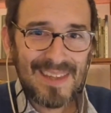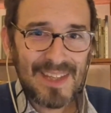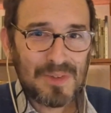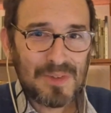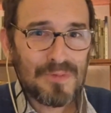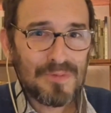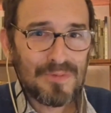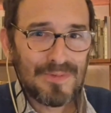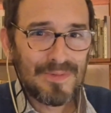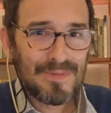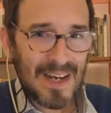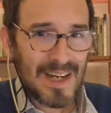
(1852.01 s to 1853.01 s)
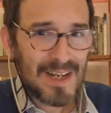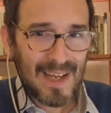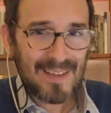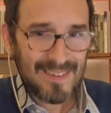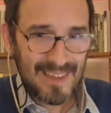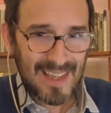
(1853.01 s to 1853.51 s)
they do very
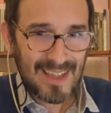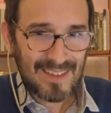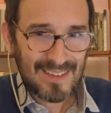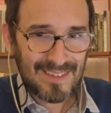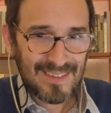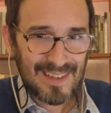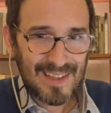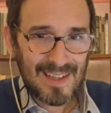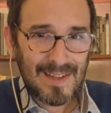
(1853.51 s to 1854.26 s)
bad things.